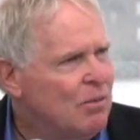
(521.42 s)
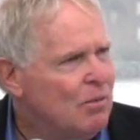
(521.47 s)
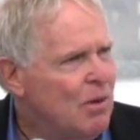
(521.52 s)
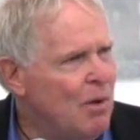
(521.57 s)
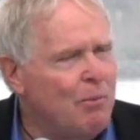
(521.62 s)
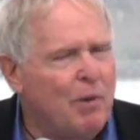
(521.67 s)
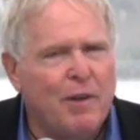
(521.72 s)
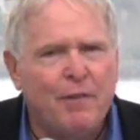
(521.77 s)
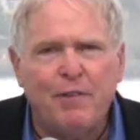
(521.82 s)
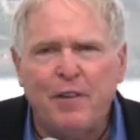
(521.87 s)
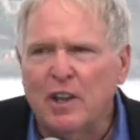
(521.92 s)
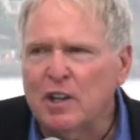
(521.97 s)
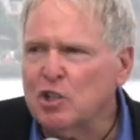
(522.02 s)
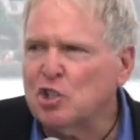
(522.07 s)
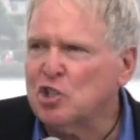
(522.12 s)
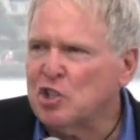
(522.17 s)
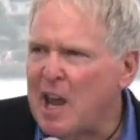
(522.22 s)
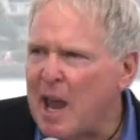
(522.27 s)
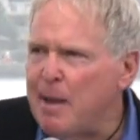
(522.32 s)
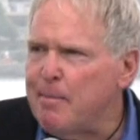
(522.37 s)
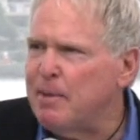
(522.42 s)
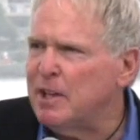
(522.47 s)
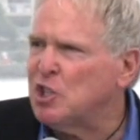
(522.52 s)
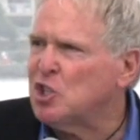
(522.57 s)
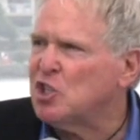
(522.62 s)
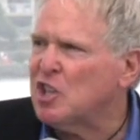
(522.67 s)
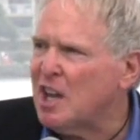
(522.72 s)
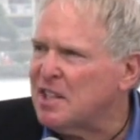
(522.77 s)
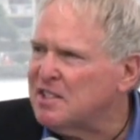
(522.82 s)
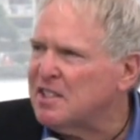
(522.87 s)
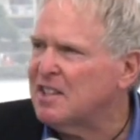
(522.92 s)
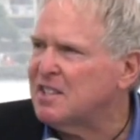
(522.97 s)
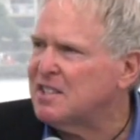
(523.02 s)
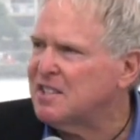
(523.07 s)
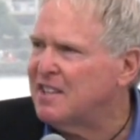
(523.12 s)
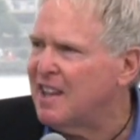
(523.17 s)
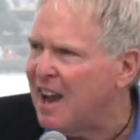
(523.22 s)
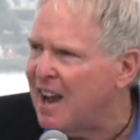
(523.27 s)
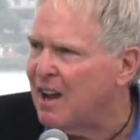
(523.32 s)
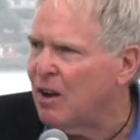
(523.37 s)
When we feel shame, it shuts us
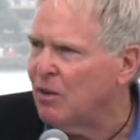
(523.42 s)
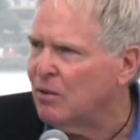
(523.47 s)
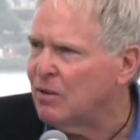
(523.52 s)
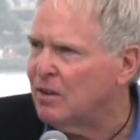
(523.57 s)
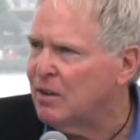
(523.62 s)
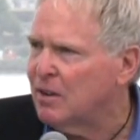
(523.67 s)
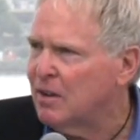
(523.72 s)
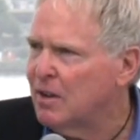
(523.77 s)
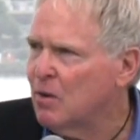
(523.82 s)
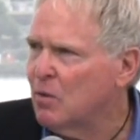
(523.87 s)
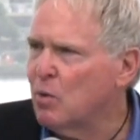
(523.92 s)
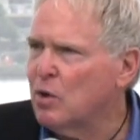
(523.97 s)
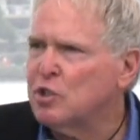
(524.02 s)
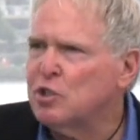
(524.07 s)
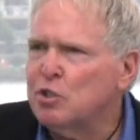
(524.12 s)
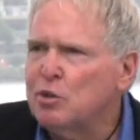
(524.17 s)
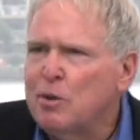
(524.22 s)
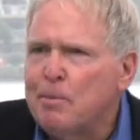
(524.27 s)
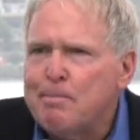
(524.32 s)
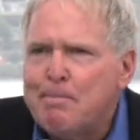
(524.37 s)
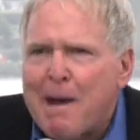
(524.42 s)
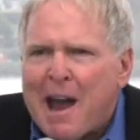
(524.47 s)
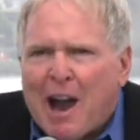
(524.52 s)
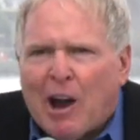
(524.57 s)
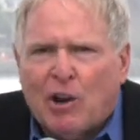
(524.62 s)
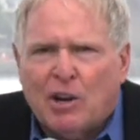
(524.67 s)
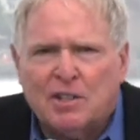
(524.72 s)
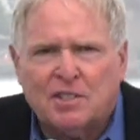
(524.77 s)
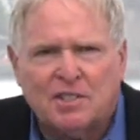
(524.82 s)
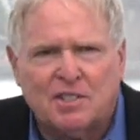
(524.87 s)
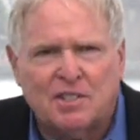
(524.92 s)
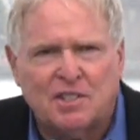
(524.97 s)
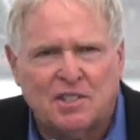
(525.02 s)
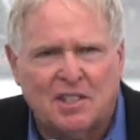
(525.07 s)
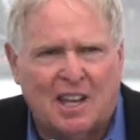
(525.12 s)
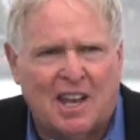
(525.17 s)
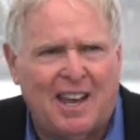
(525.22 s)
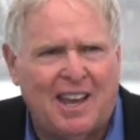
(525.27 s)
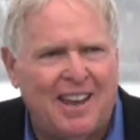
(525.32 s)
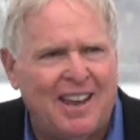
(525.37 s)
down. We're too embarrassed to
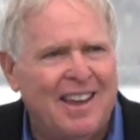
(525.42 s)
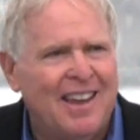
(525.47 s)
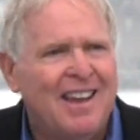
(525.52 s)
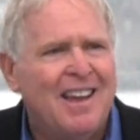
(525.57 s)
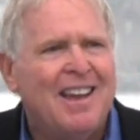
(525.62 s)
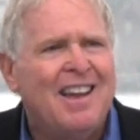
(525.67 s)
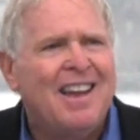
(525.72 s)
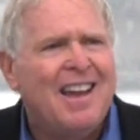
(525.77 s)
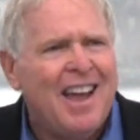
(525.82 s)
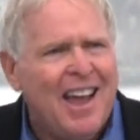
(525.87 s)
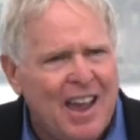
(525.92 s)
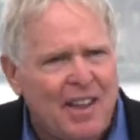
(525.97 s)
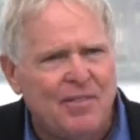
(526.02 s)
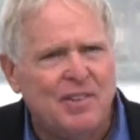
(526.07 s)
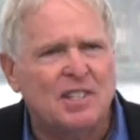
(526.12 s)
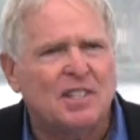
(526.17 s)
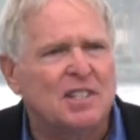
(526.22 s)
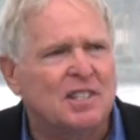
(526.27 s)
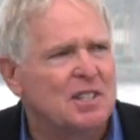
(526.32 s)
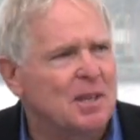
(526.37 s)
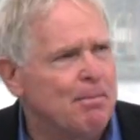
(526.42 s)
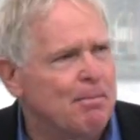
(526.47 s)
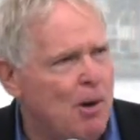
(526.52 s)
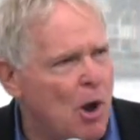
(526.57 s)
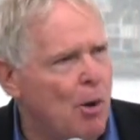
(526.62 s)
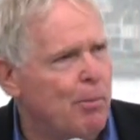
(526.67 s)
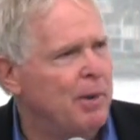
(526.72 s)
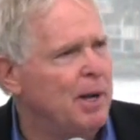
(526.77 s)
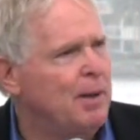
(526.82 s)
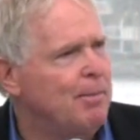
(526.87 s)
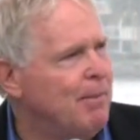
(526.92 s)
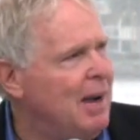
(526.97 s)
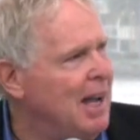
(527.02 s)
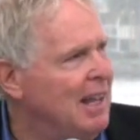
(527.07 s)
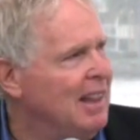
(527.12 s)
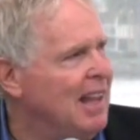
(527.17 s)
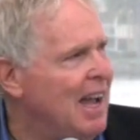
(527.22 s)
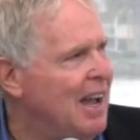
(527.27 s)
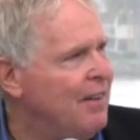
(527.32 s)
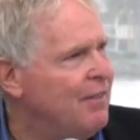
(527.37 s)
say, hey, this is a moment in my
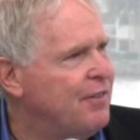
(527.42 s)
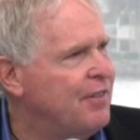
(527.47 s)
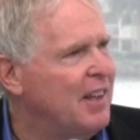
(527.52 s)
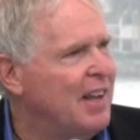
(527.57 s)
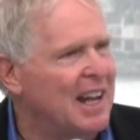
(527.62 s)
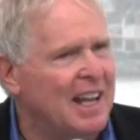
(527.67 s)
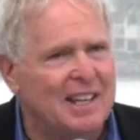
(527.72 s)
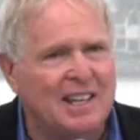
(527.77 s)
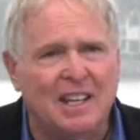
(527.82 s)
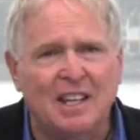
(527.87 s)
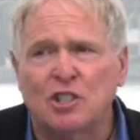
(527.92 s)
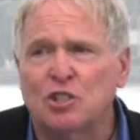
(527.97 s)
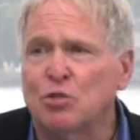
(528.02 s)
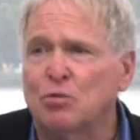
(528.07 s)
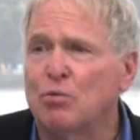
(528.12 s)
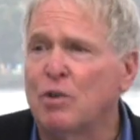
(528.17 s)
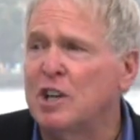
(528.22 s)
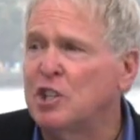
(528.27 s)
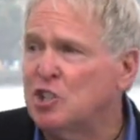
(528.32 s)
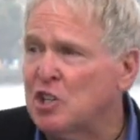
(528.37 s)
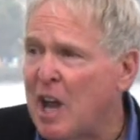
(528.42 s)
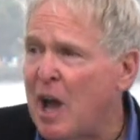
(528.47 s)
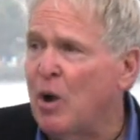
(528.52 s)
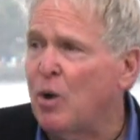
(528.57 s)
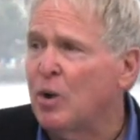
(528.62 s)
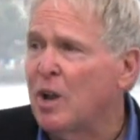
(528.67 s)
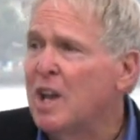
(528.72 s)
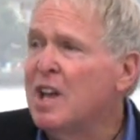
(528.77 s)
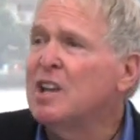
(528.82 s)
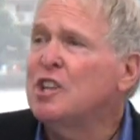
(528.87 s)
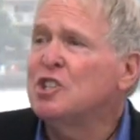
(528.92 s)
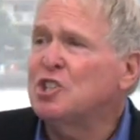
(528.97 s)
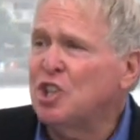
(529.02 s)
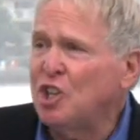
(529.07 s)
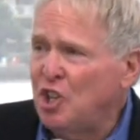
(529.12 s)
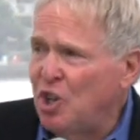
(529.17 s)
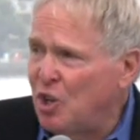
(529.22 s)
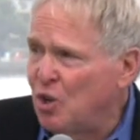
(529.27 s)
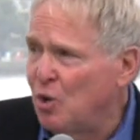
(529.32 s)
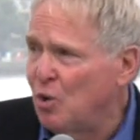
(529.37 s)
life that I need to reach out to
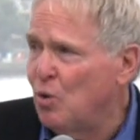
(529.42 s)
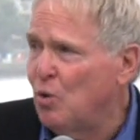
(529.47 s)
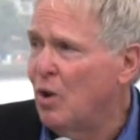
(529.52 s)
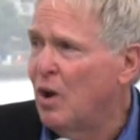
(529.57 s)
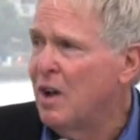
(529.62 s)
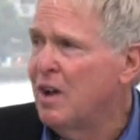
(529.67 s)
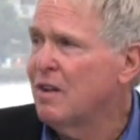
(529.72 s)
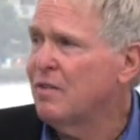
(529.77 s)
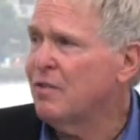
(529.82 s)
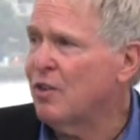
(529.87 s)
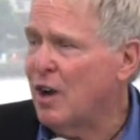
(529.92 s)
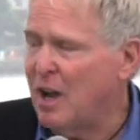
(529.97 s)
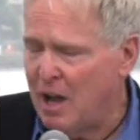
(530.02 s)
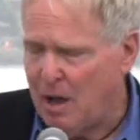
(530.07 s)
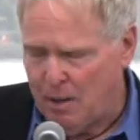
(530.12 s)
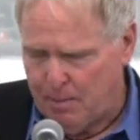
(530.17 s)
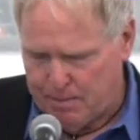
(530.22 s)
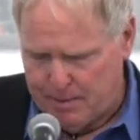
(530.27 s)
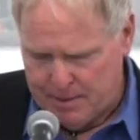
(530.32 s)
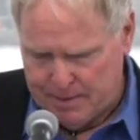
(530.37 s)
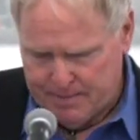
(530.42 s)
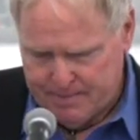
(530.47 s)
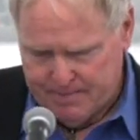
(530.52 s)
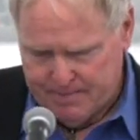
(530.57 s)
you for help.